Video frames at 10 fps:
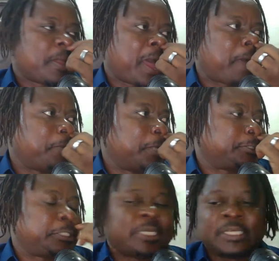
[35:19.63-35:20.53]
I'm not
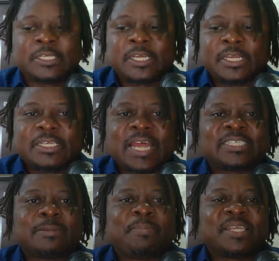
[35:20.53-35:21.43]
saying that's
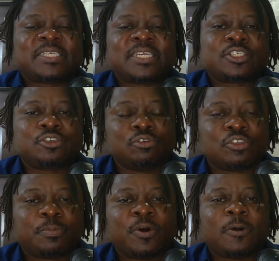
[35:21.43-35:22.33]
the best
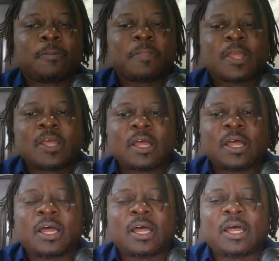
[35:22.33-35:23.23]
excuse, but
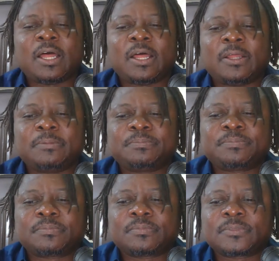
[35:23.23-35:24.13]
how
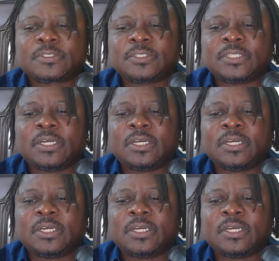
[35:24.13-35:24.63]
do